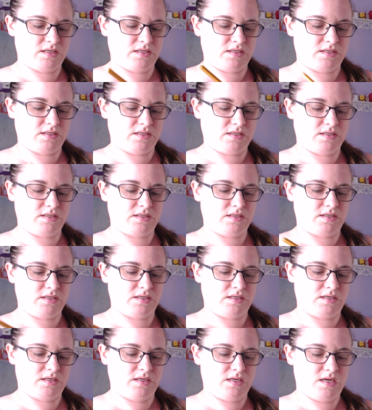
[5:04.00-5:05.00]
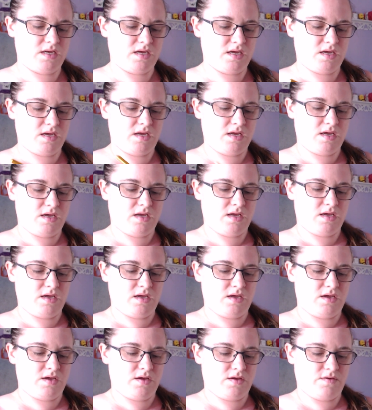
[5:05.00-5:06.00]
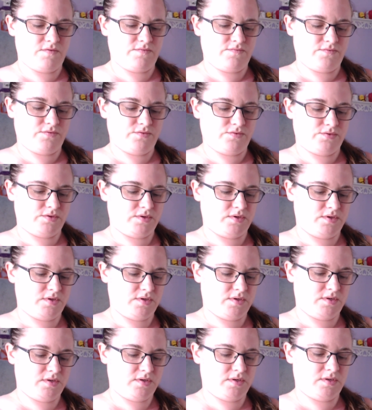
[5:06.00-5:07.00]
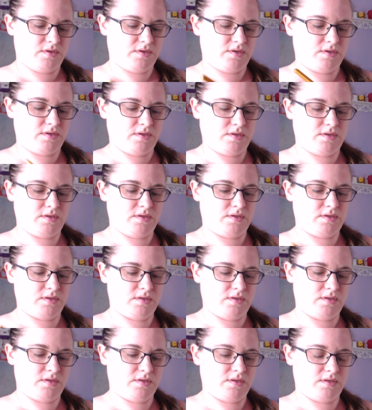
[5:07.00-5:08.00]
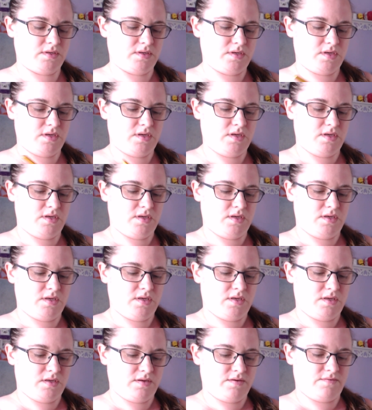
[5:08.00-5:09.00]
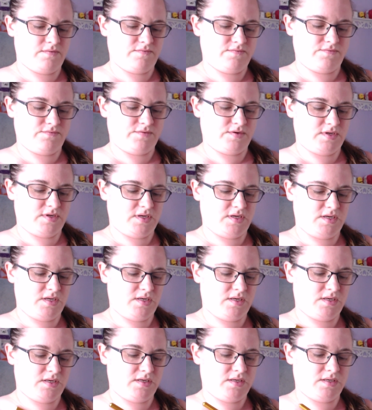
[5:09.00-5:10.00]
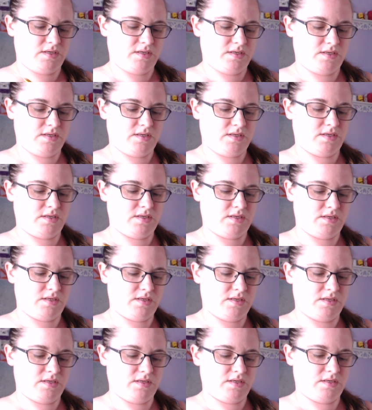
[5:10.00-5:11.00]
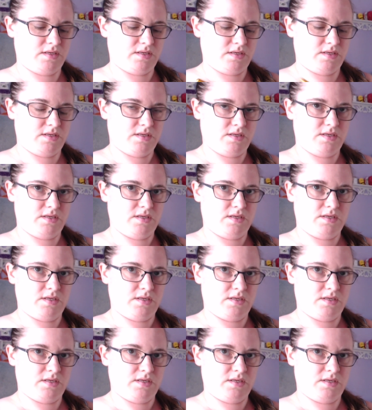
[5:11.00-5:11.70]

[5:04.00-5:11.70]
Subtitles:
(no one is talking)